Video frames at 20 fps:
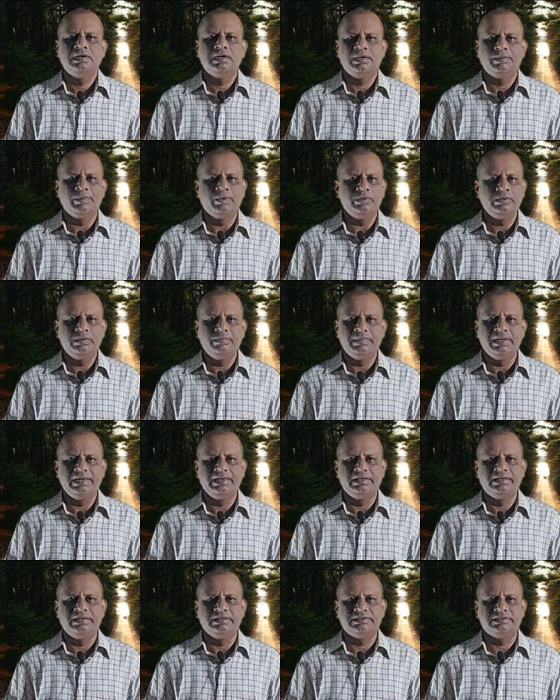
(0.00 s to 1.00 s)
about
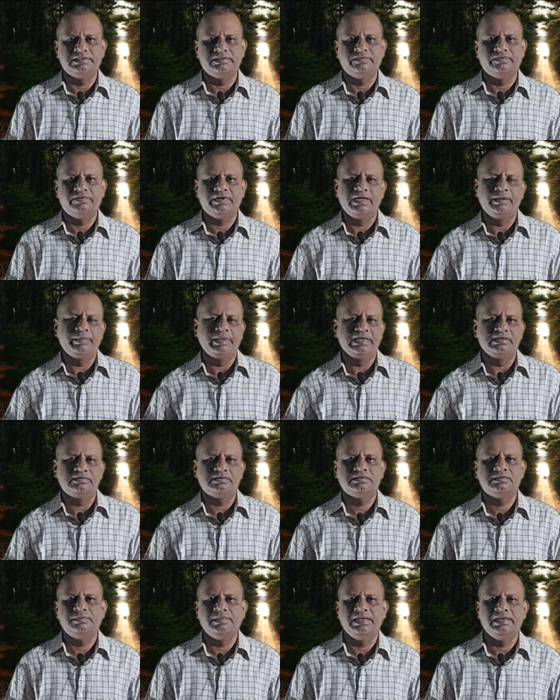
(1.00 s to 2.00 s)
meditation, five
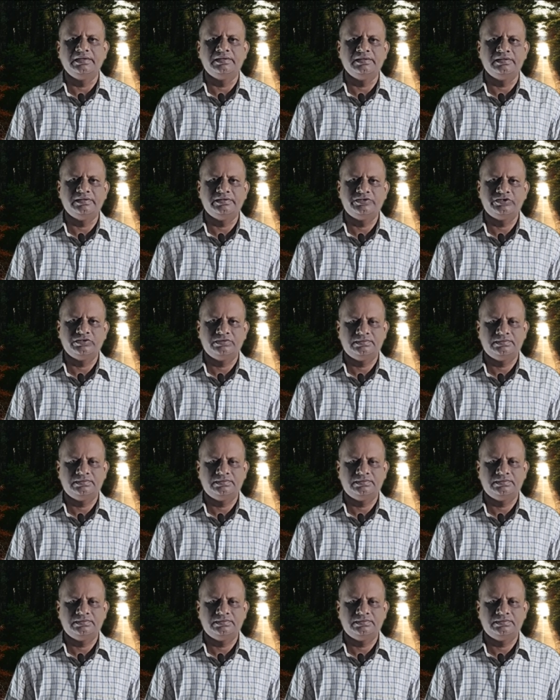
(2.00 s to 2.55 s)
minutes meditation.